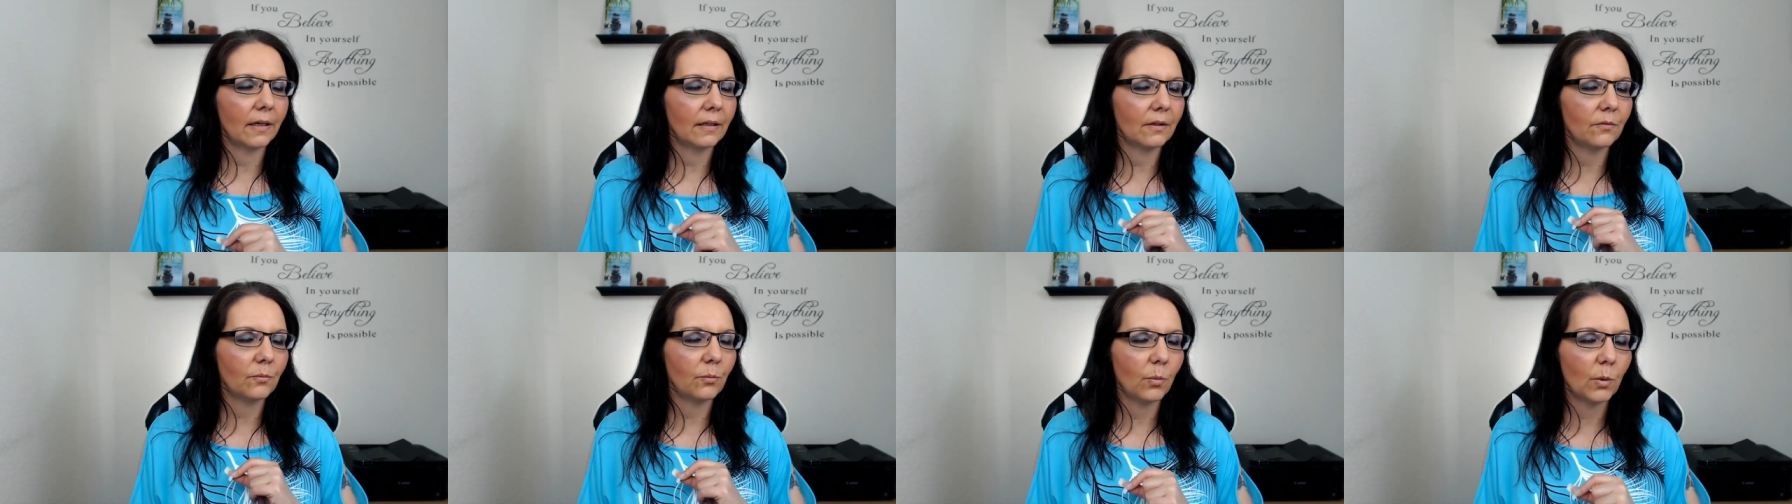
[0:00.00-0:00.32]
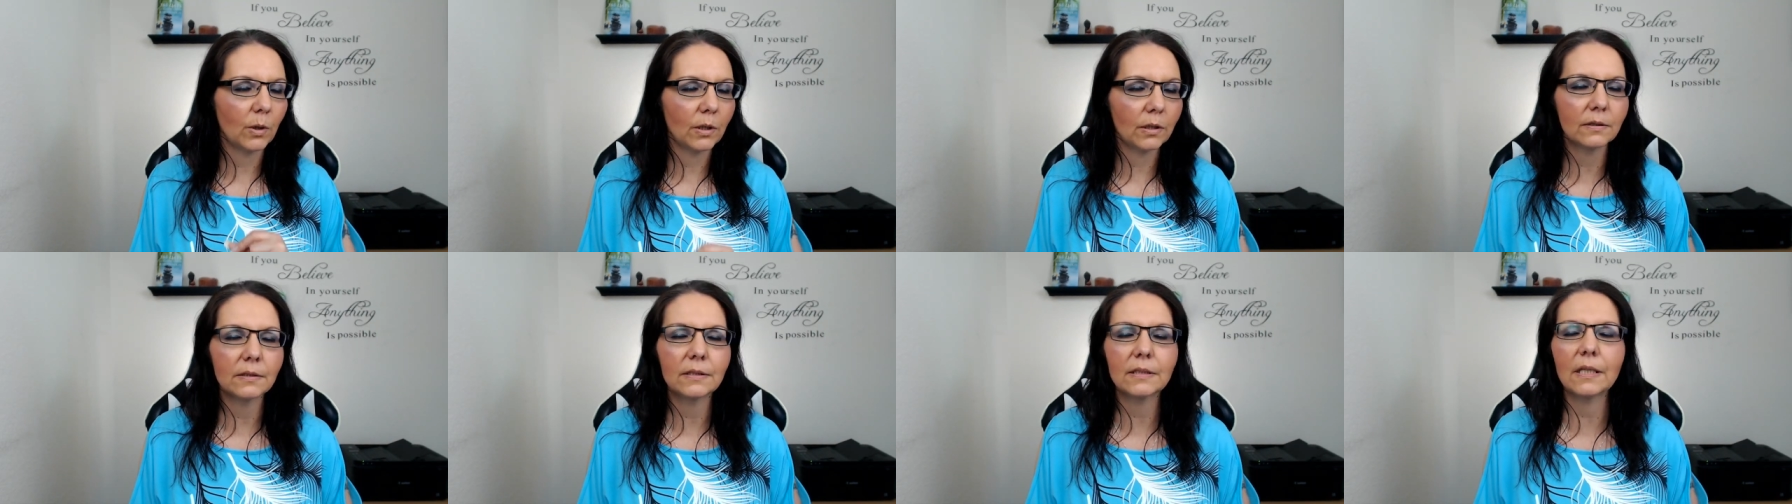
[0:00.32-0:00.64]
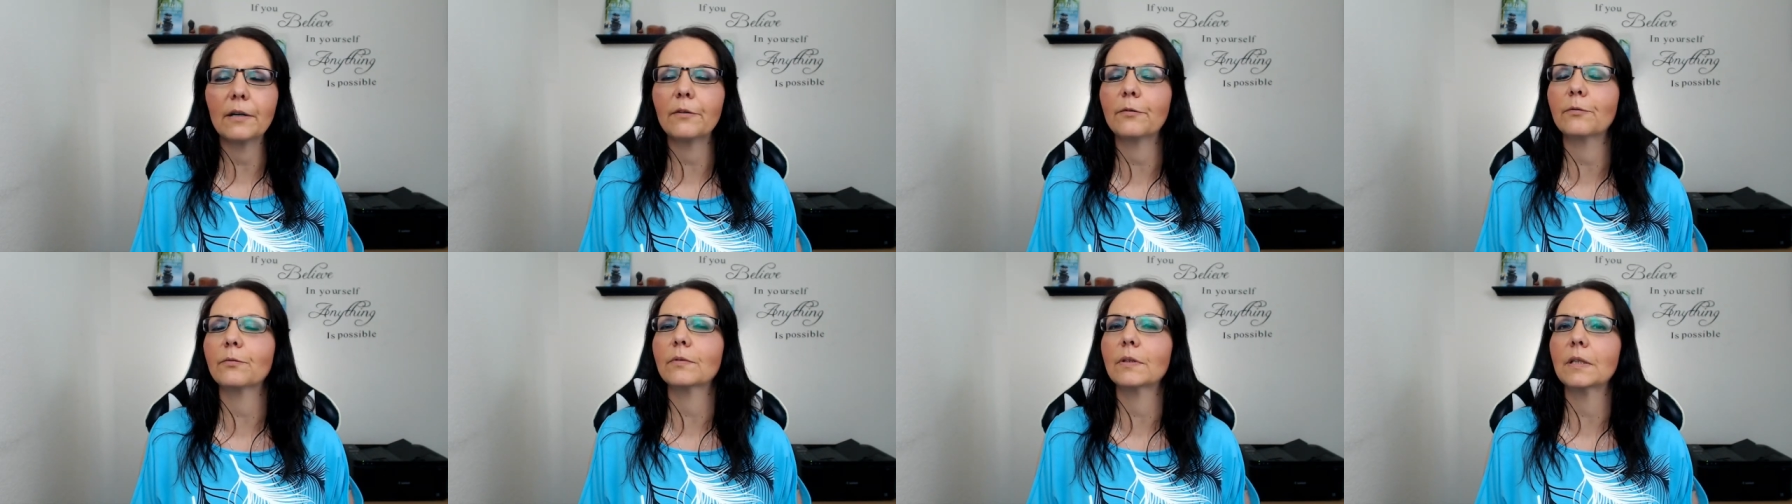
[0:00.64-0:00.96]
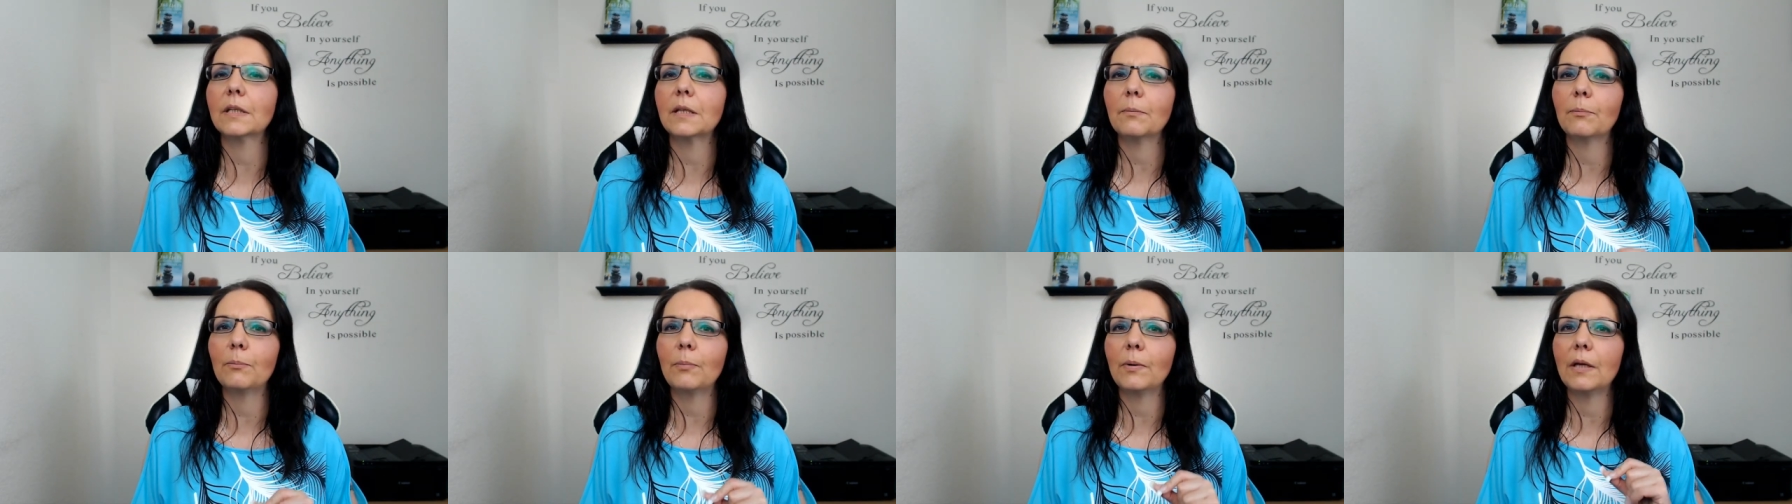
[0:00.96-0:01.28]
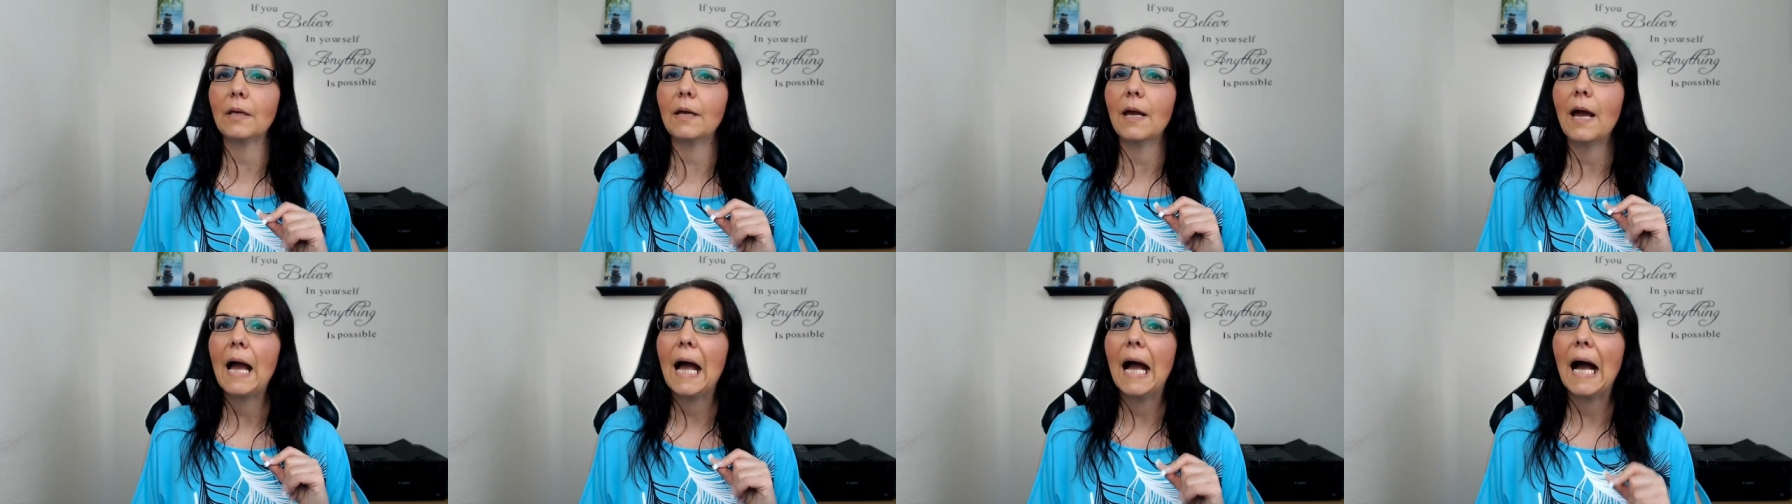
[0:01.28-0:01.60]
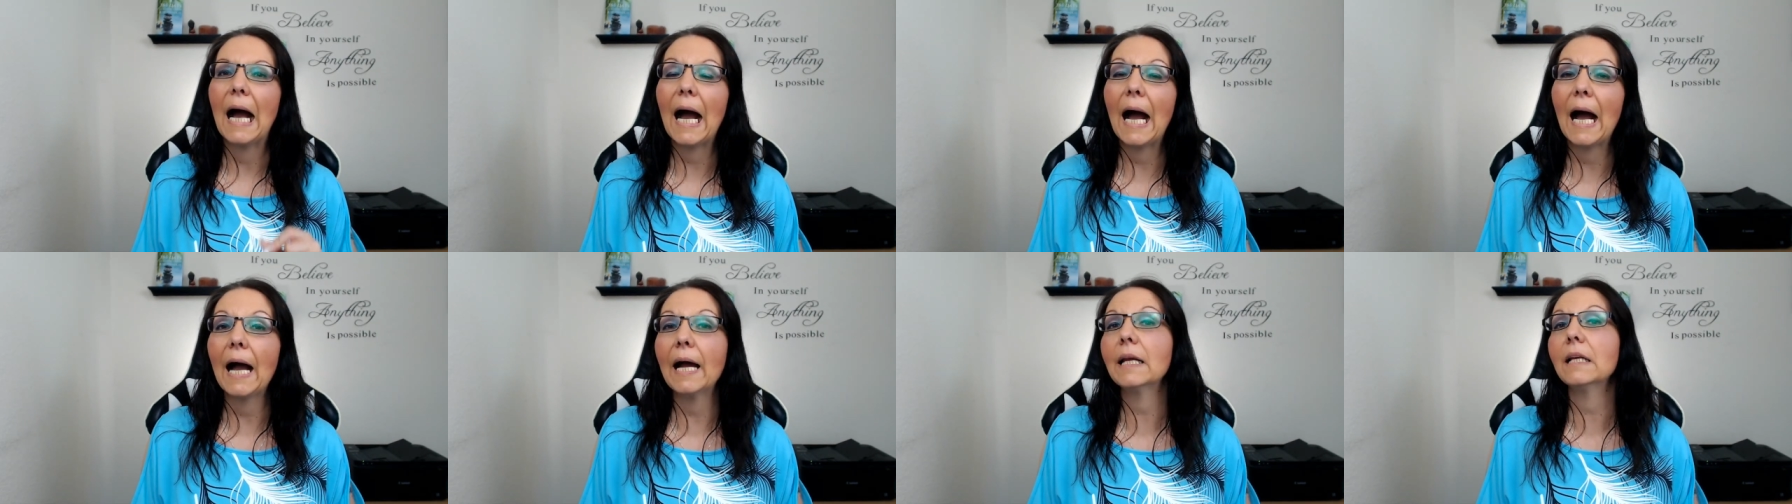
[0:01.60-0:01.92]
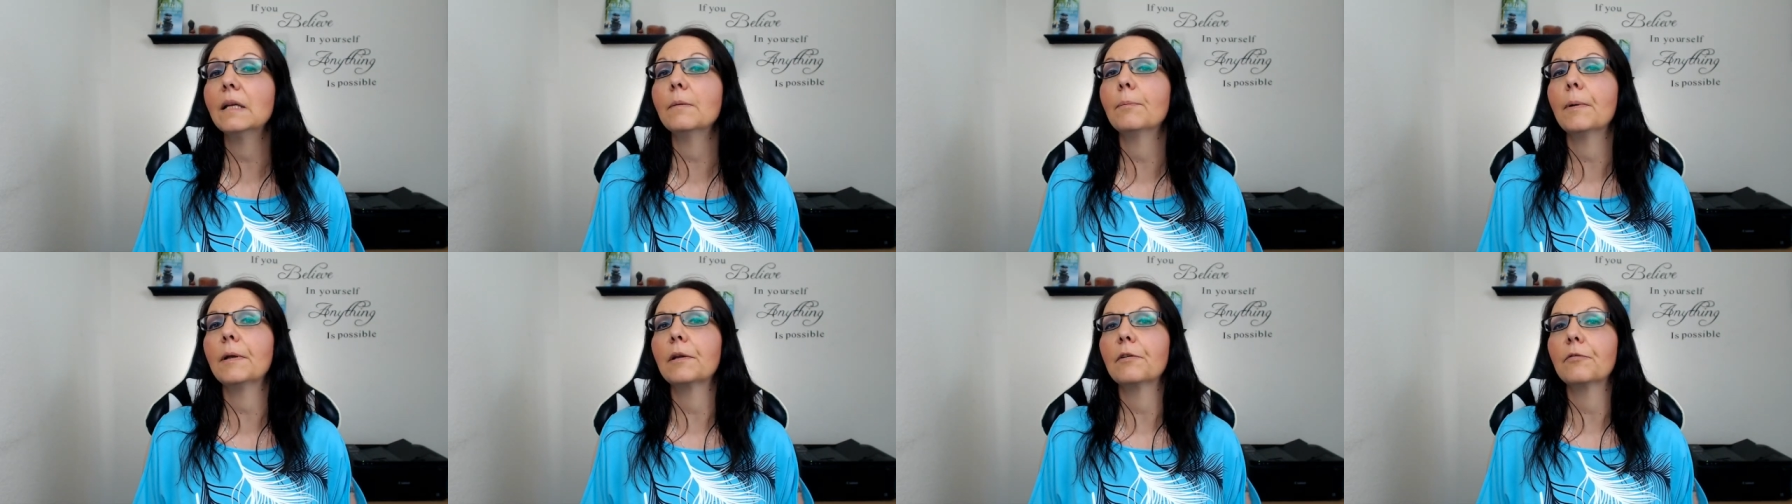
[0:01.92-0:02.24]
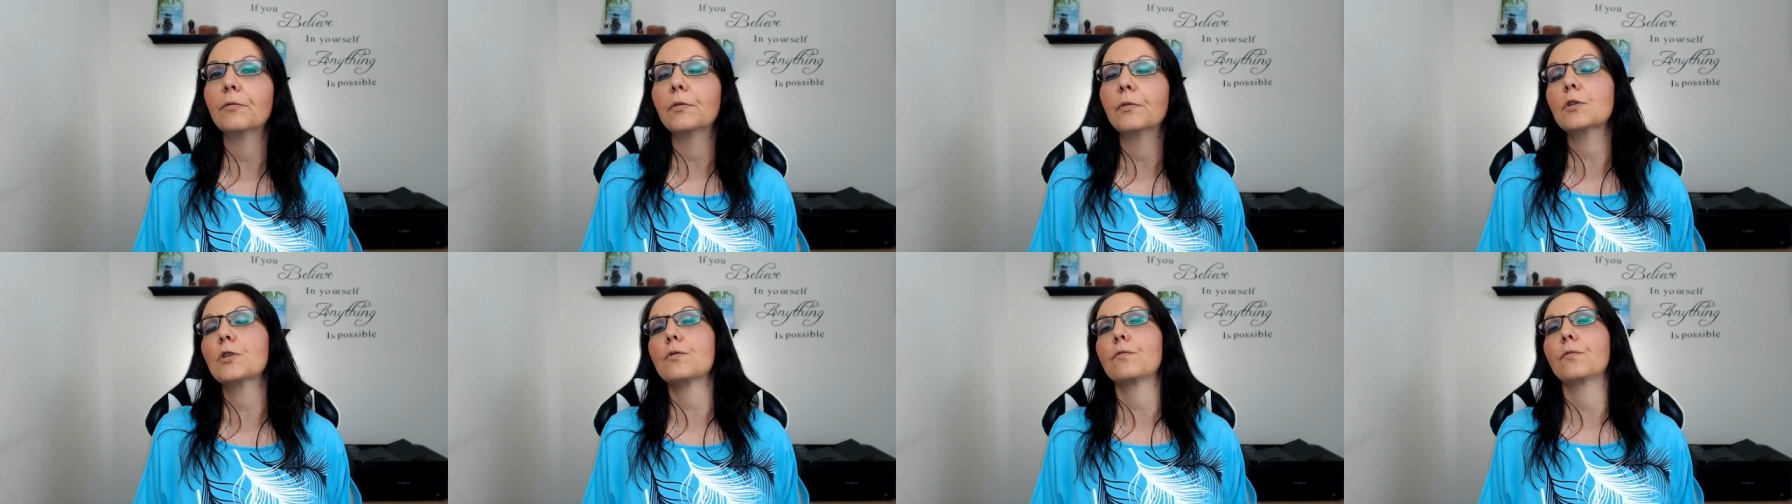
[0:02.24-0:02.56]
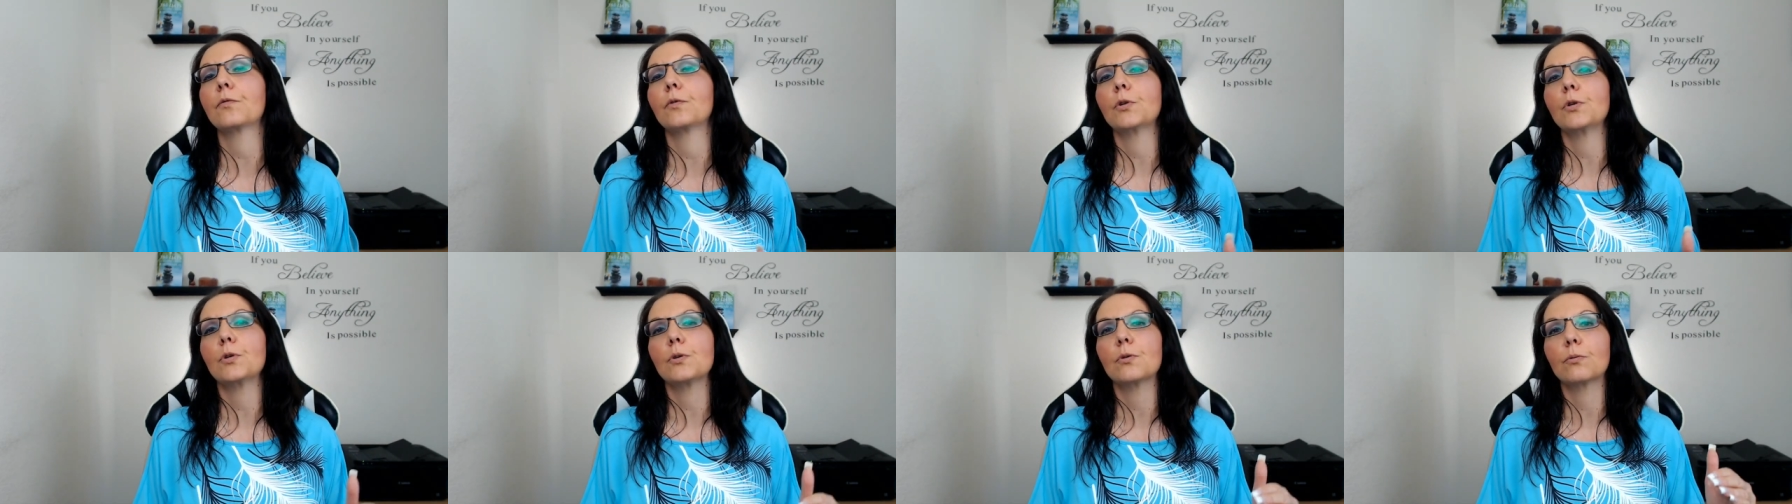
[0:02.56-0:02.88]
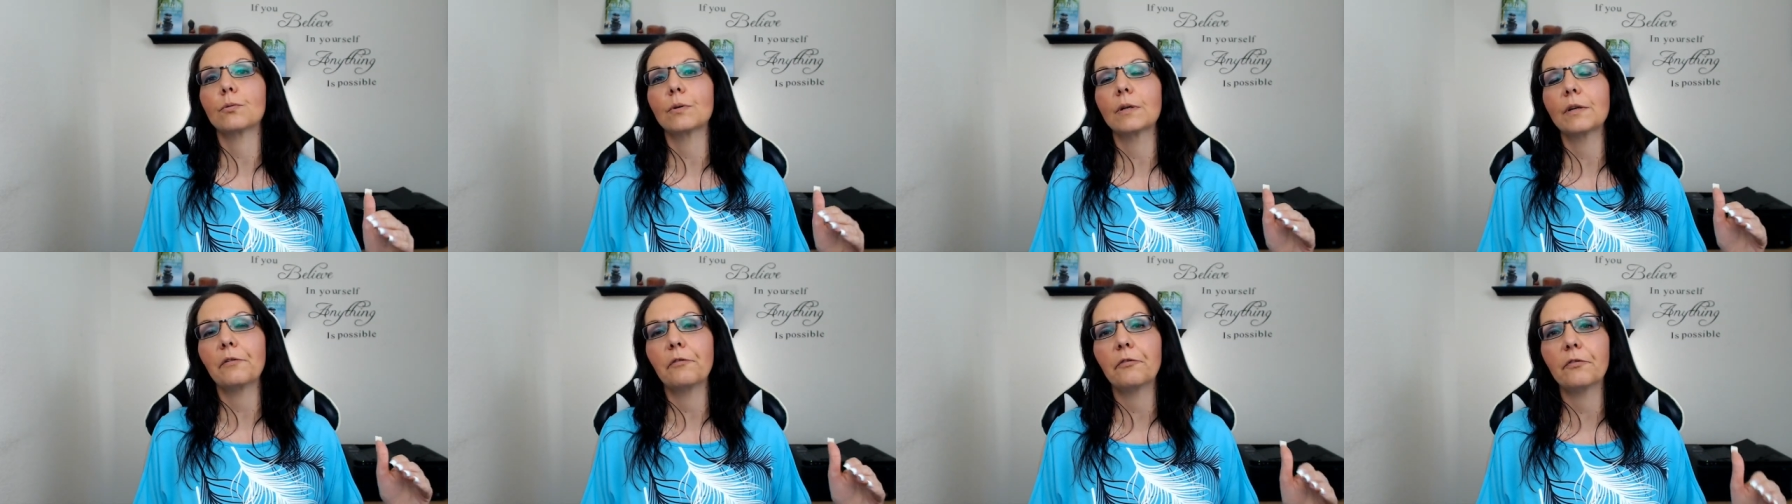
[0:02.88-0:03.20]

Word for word: It will definitely be highly beneficial for you to really